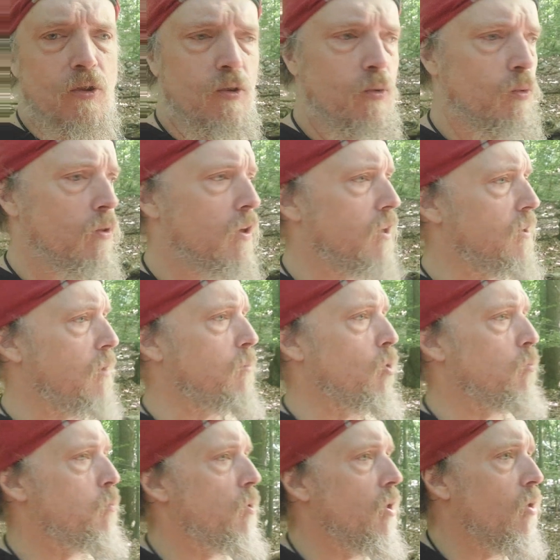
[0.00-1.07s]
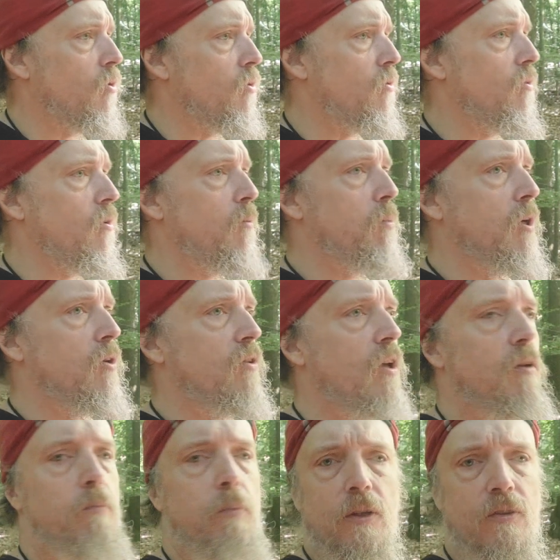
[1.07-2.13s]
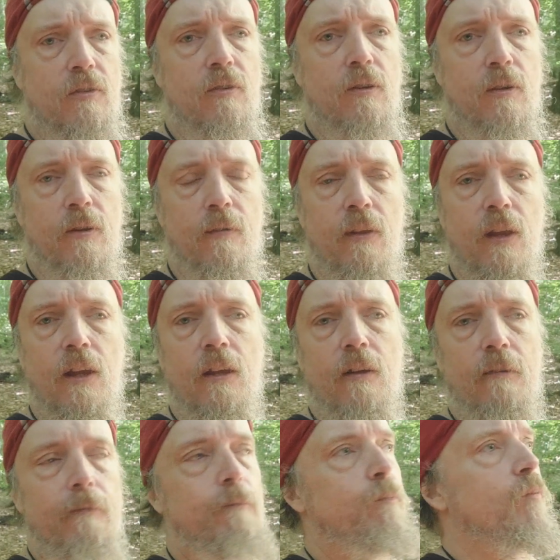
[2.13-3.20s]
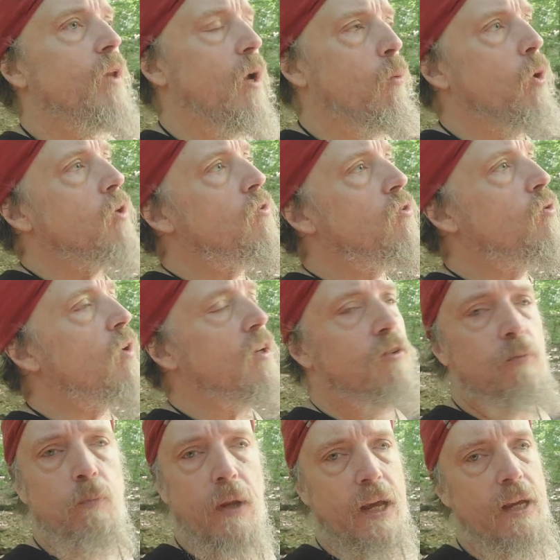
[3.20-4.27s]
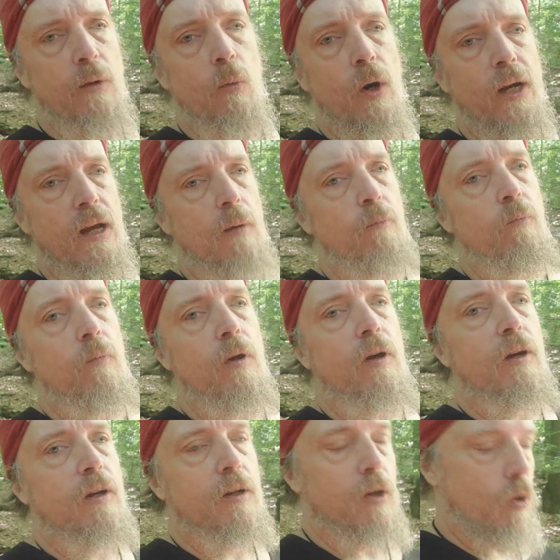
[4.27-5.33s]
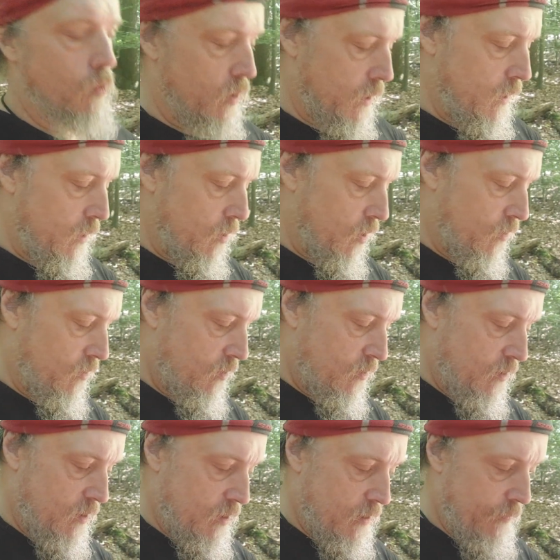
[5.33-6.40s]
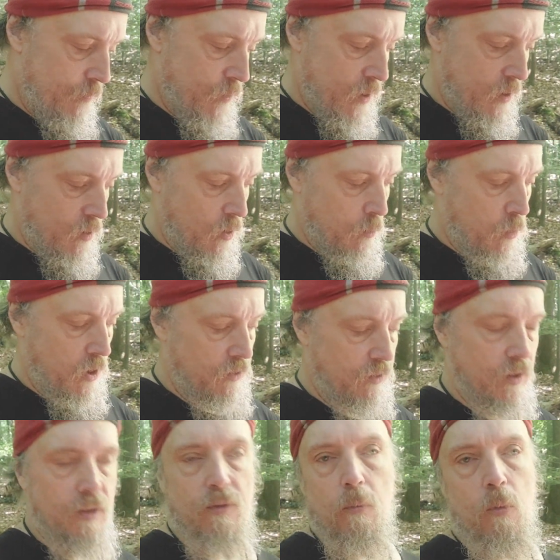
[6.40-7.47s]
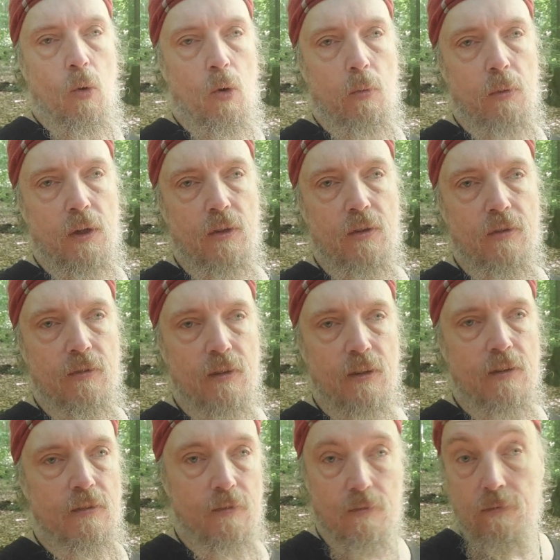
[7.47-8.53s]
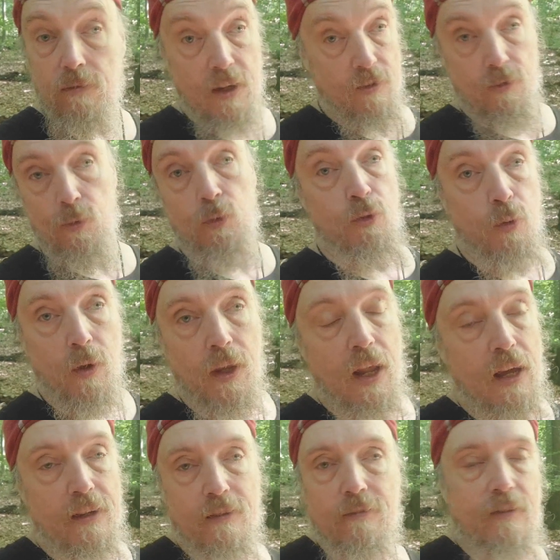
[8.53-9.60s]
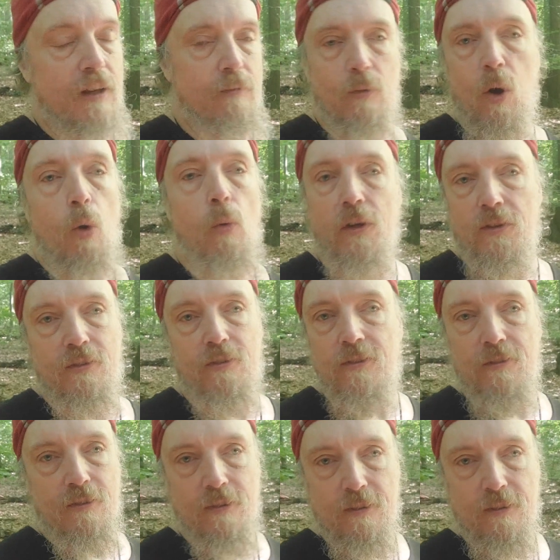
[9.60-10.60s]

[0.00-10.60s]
cool, and I'm not proud about that, but I want to explain why I'm currently not present at the moment. As usual, I always